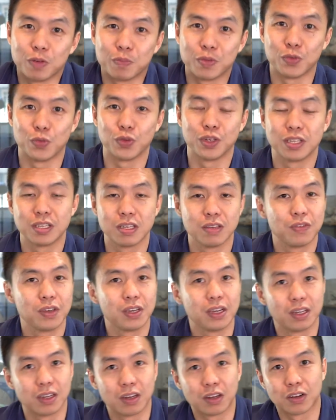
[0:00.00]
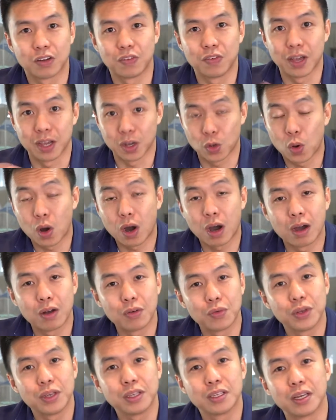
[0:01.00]
have been receiving a lot of
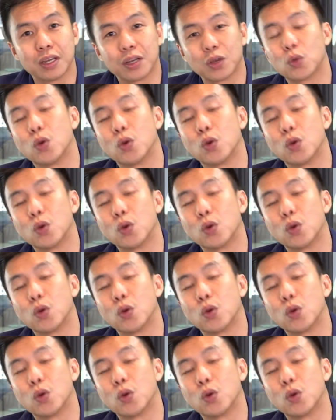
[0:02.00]
inquiries and